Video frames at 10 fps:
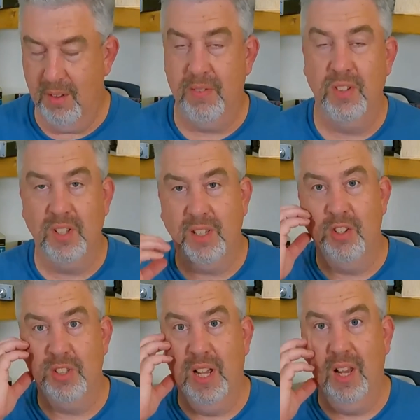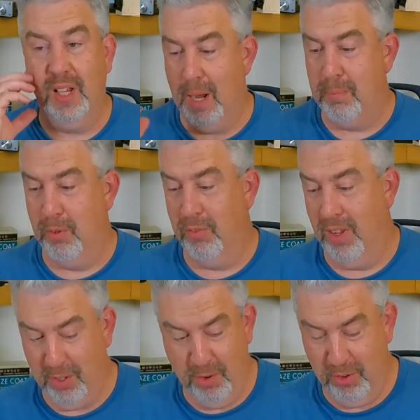It feels like there's a helicopter
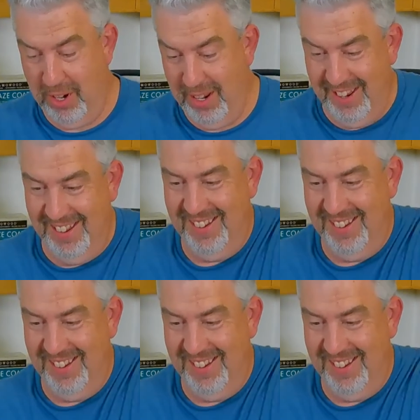flying overhead.